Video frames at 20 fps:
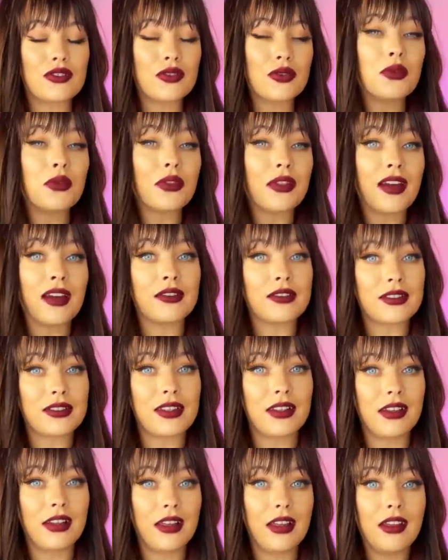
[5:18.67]

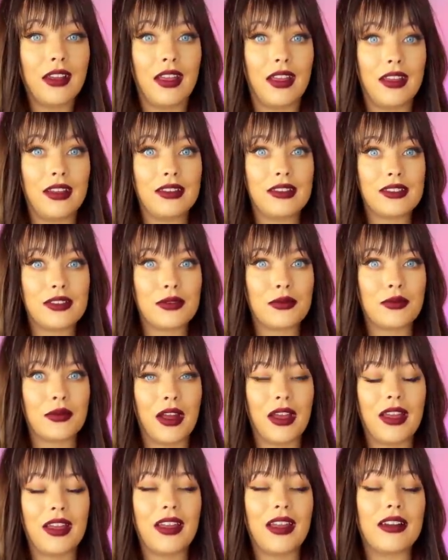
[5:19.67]
2008,
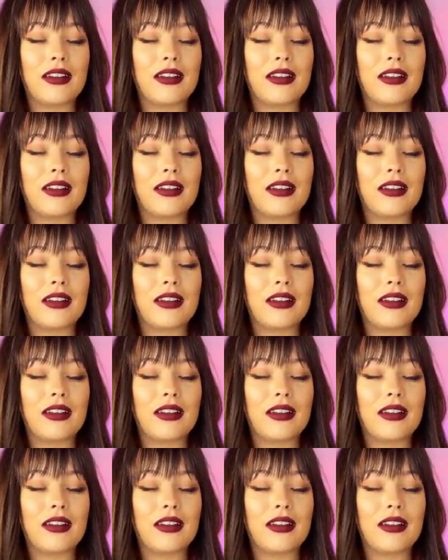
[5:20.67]
right?